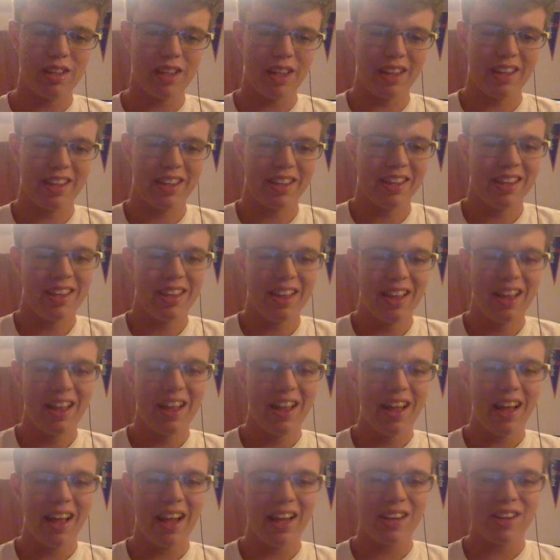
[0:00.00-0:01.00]
like,
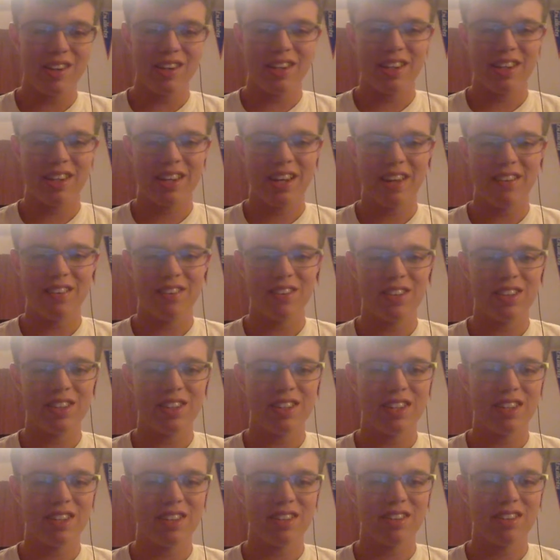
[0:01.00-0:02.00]
I don't can't really
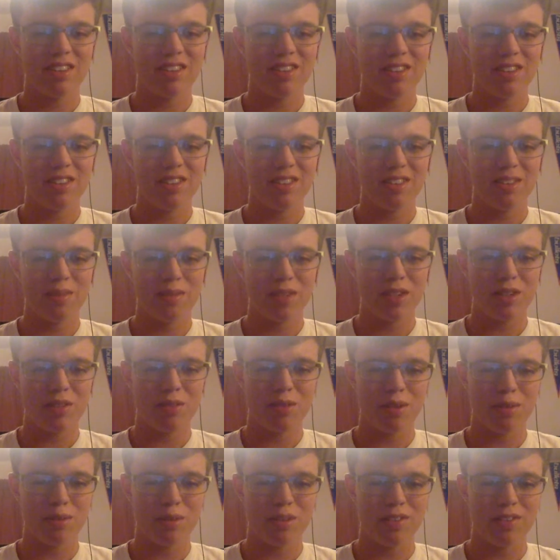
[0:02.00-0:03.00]
say too much
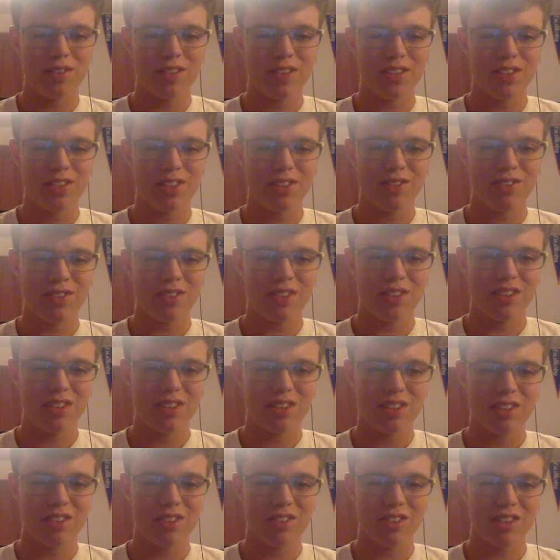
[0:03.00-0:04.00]
about my reasoning for this
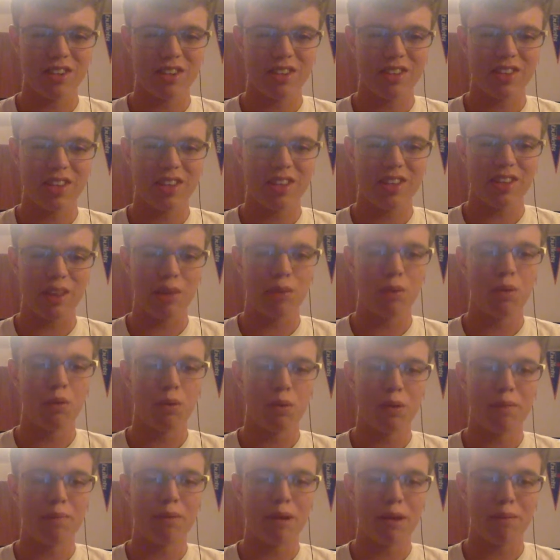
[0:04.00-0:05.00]
other than I think they will
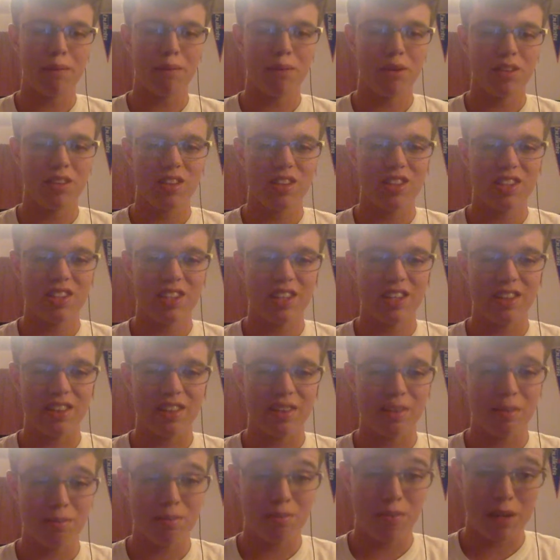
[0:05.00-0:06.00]
win by more than
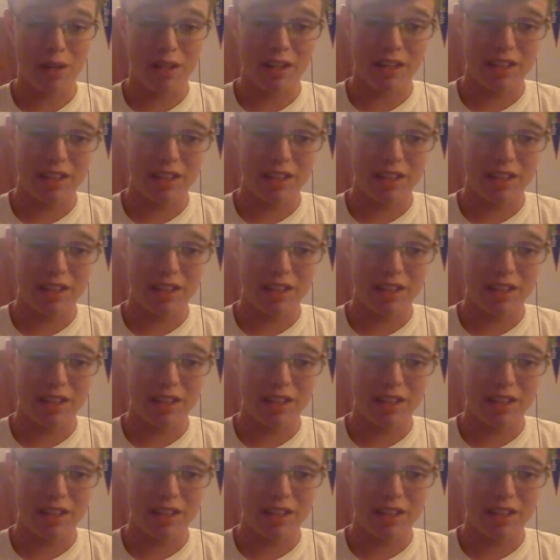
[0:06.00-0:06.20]
by